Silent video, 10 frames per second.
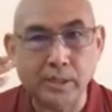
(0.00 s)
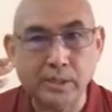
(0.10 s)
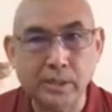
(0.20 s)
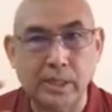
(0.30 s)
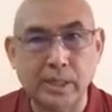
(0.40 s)

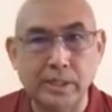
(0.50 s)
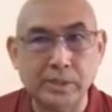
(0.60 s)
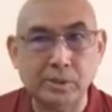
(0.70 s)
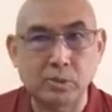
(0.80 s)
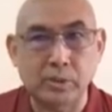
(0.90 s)
us, car
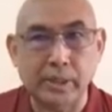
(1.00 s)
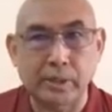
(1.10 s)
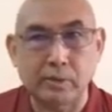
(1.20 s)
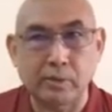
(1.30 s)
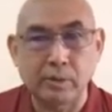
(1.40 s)
is look like,
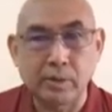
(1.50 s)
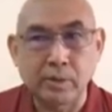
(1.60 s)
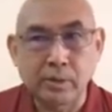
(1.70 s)
you know,